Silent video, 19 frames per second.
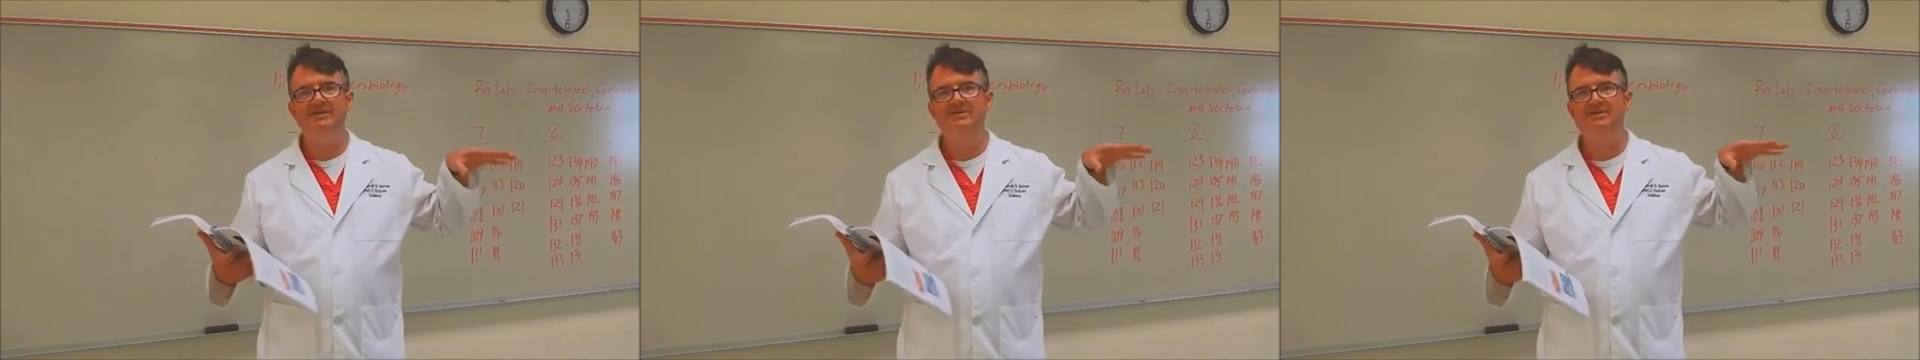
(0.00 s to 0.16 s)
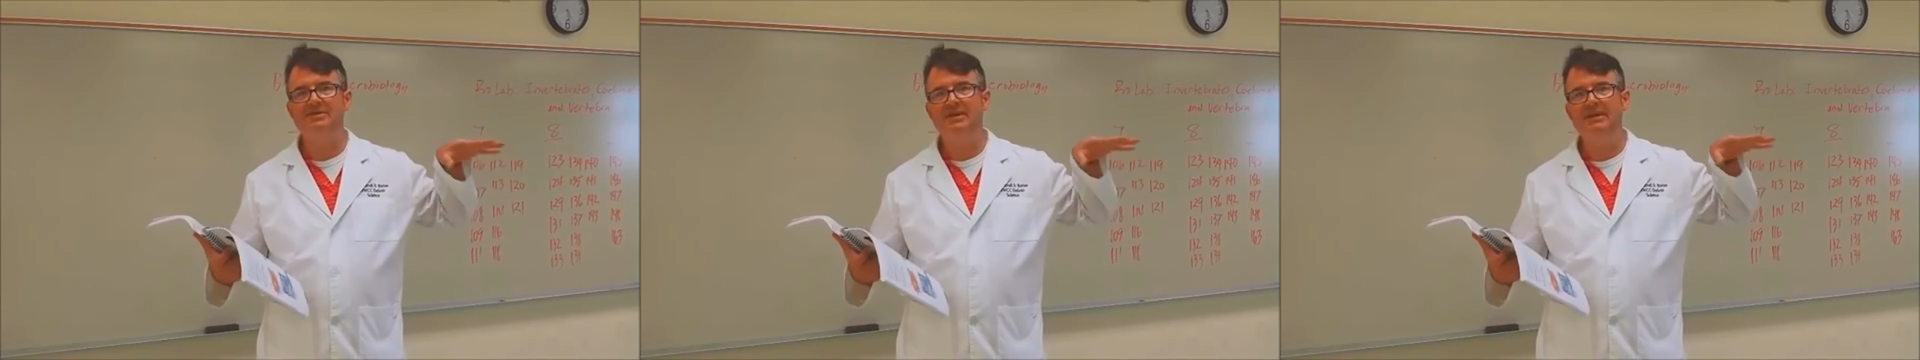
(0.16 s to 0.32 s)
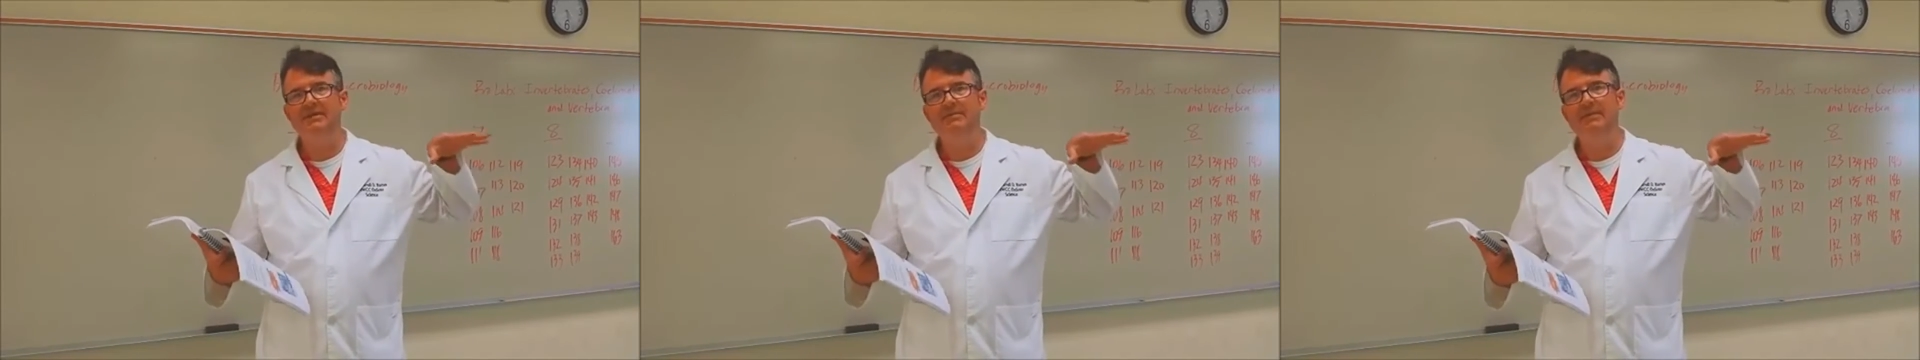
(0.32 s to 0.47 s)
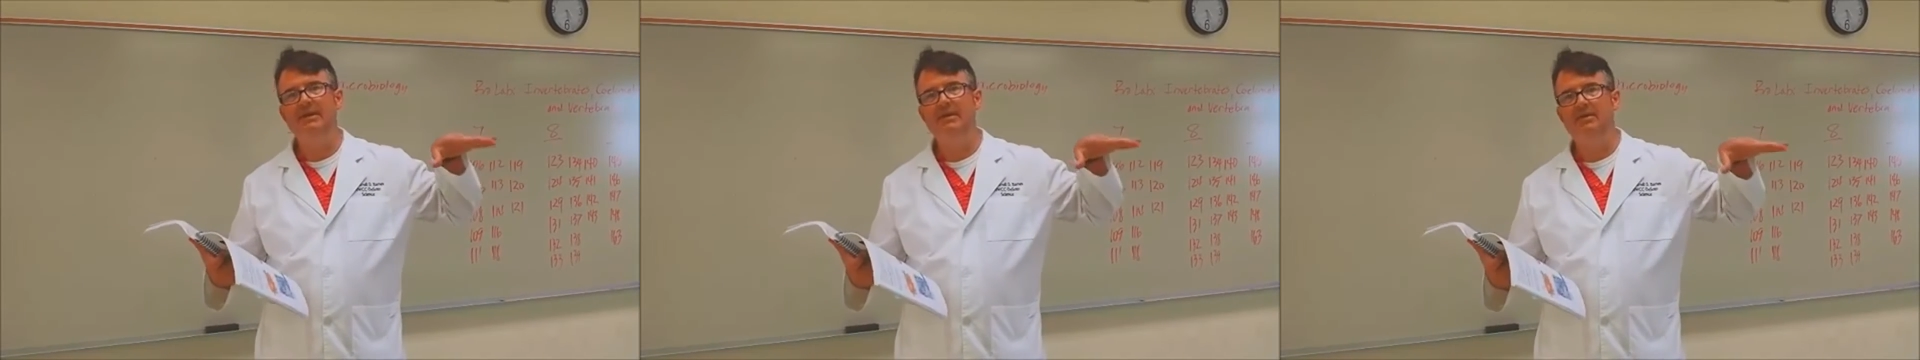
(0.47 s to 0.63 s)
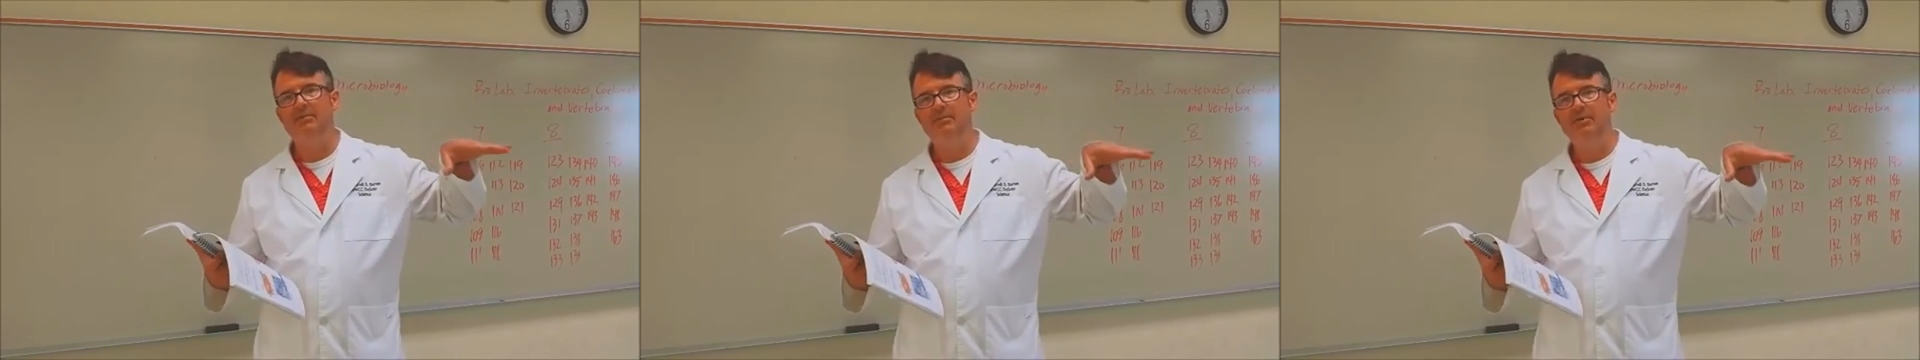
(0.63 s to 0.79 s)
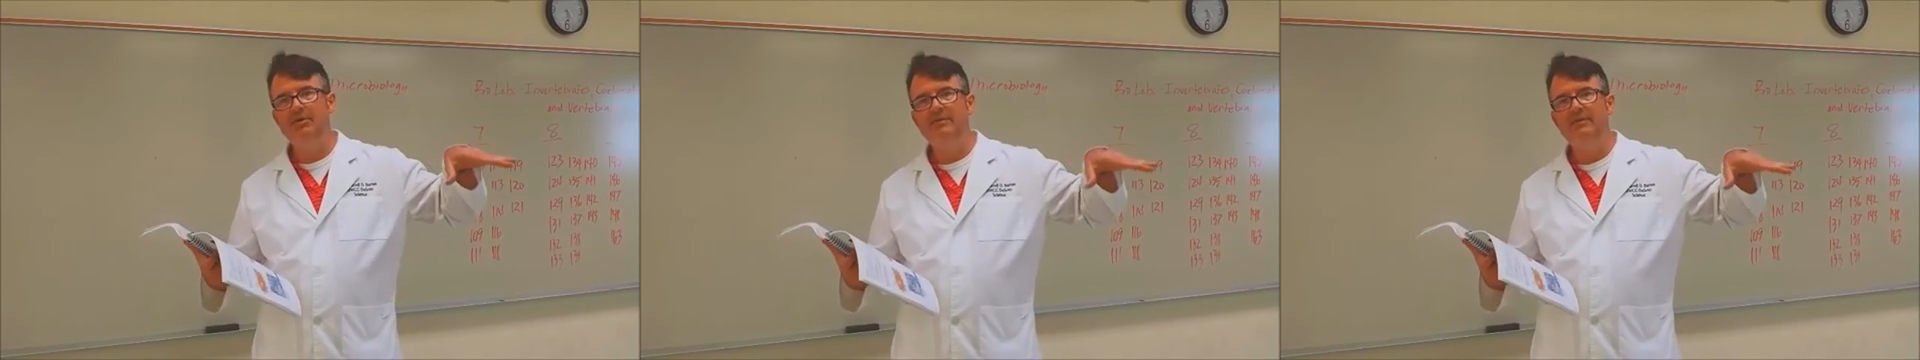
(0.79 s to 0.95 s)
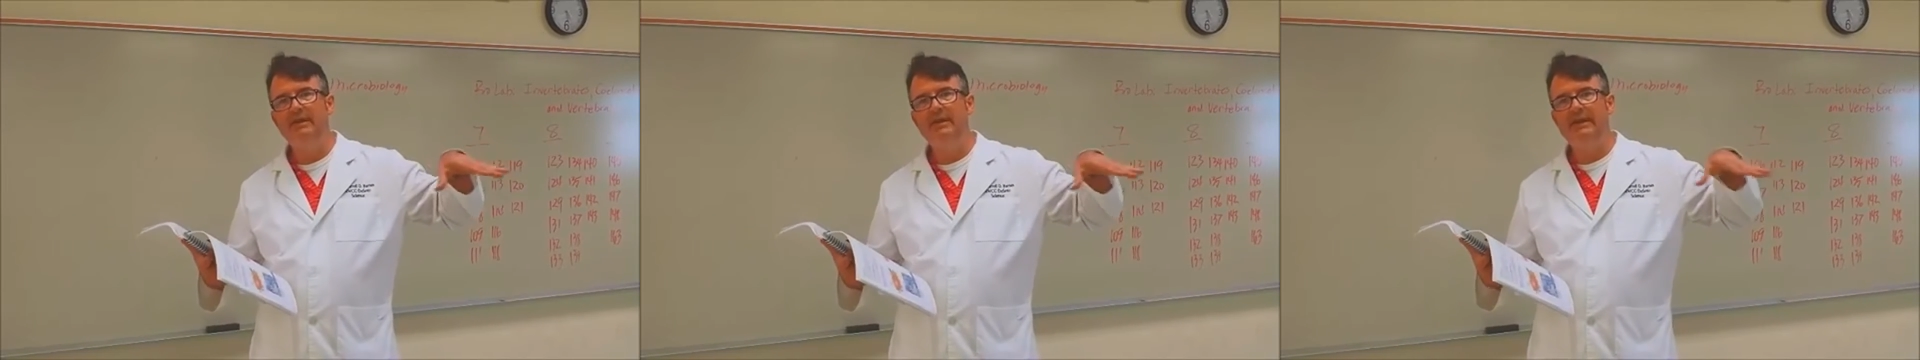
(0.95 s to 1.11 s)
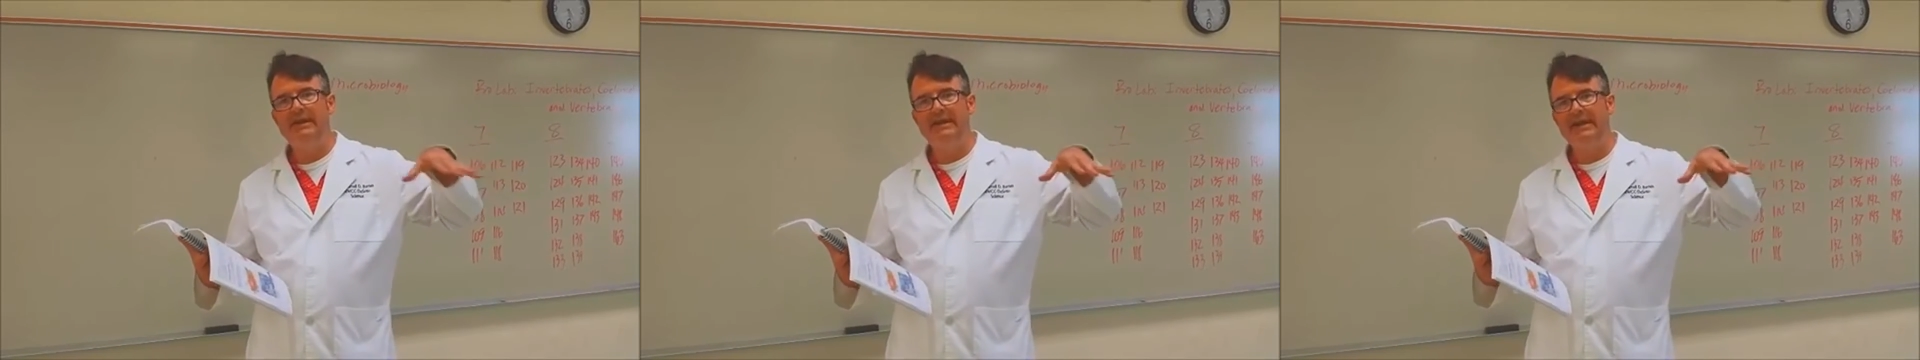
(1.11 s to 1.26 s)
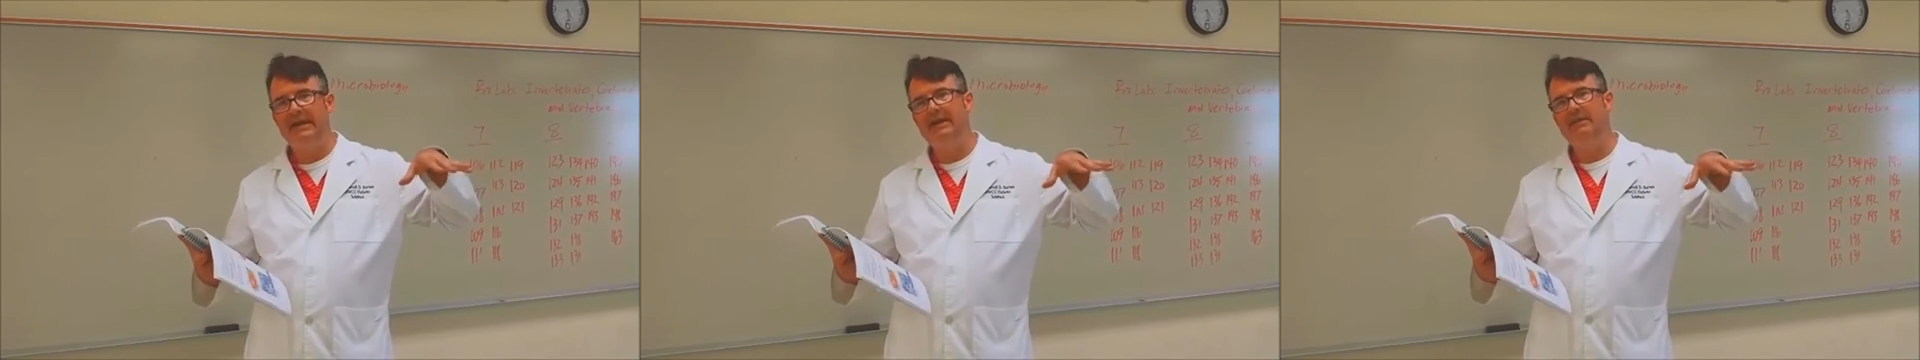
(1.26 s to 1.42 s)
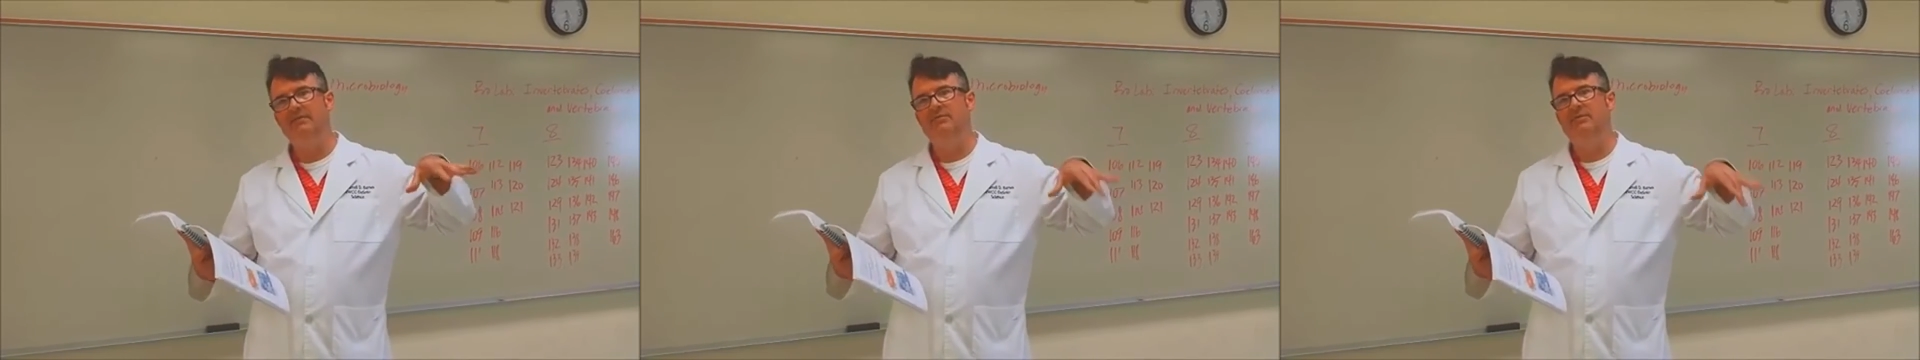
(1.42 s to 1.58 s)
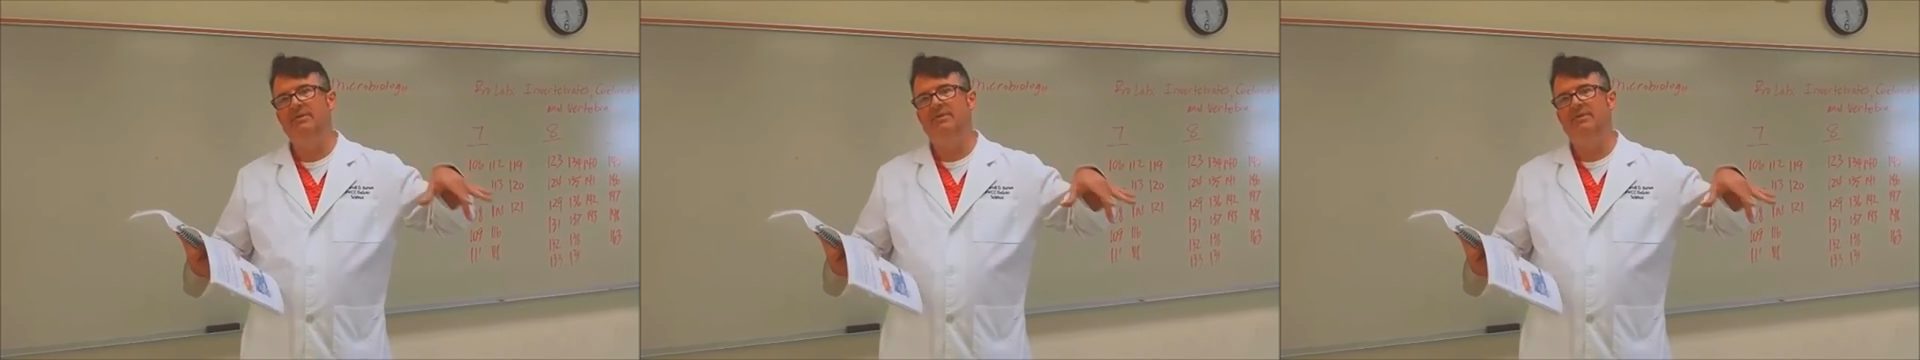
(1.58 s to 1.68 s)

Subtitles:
streaming or moving kind of